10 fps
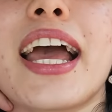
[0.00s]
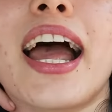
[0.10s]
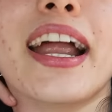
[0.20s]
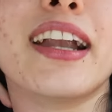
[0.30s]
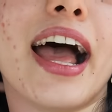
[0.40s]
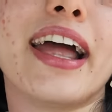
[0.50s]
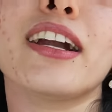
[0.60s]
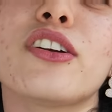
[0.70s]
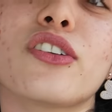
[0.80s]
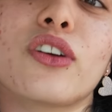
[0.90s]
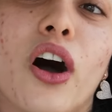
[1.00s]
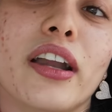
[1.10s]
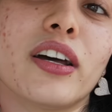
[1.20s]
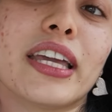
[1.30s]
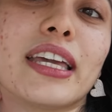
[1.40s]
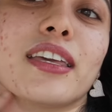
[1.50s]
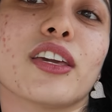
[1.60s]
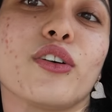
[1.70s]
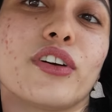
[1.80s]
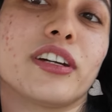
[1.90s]
I had drawn a
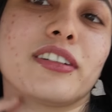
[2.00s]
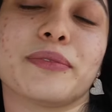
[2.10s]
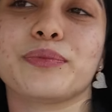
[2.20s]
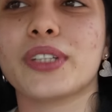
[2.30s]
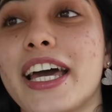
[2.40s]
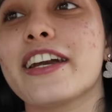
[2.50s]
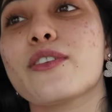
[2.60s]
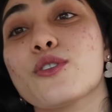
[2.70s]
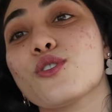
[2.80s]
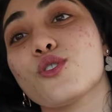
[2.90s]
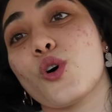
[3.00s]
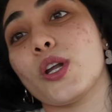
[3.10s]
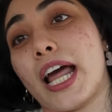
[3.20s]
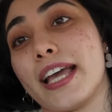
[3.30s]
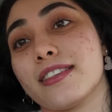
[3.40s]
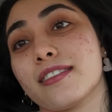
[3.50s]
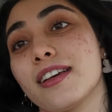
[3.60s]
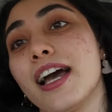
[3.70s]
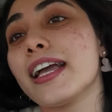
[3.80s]
hickey over here and it was so nice.